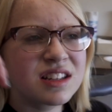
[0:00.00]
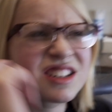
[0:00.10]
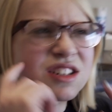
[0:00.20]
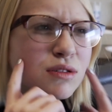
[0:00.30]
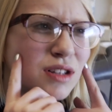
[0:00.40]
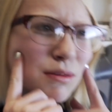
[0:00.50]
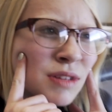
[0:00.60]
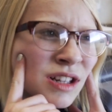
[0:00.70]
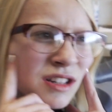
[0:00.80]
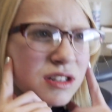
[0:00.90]
needs to do
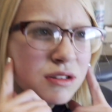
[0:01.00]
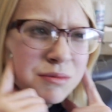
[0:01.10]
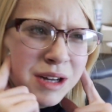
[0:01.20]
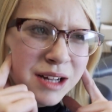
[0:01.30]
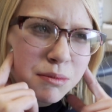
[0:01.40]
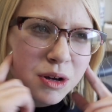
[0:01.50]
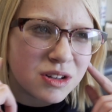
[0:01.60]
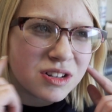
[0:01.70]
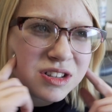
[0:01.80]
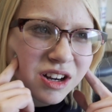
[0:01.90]
something to my
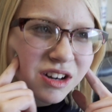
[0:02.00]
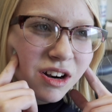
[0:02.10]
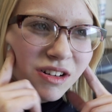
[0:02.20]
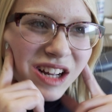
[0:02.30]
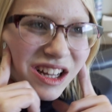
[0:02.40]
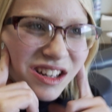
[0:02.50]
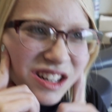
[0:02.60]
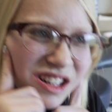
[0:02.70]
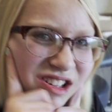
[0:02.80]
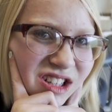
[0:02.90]
molars that are growing
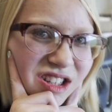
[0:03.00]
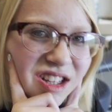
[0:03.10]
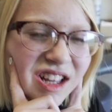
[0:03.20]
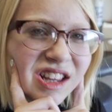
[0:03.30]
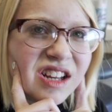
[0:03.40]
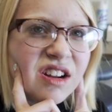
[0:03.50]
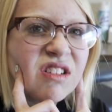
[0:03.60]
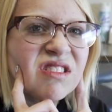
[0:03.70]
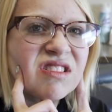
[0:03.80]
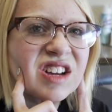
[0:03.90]
in, so then they
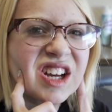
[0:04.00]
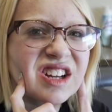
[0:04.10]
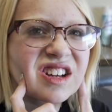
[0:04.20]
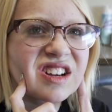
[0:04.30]
don't get